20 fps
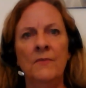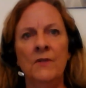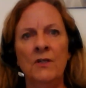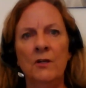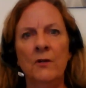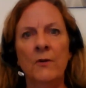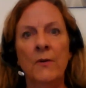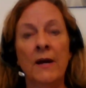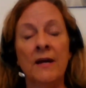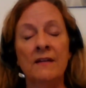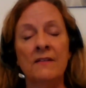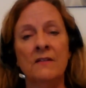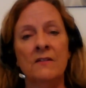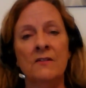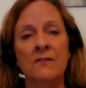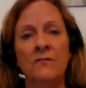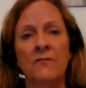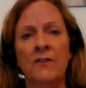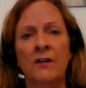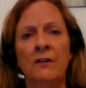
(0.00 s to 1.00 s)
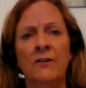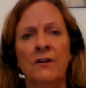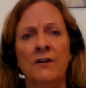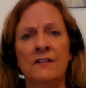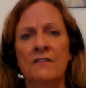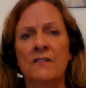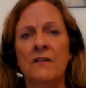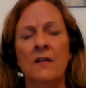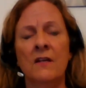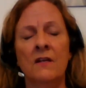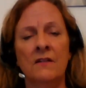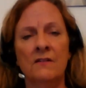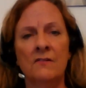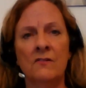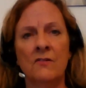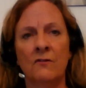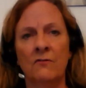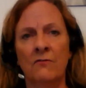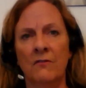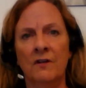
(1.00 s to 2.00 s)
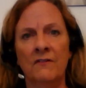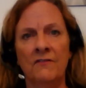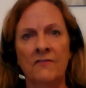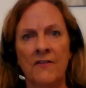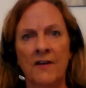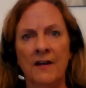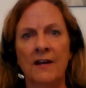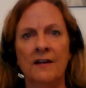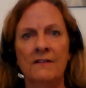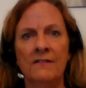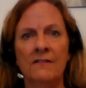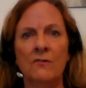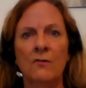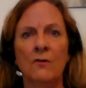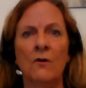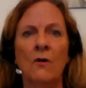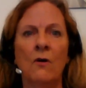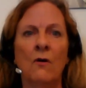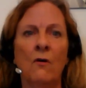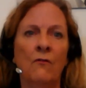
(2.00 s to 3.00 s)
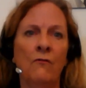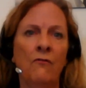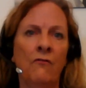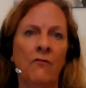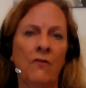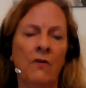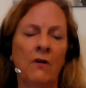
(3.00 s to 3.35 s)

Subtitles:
US interference in the sovereign affairs of,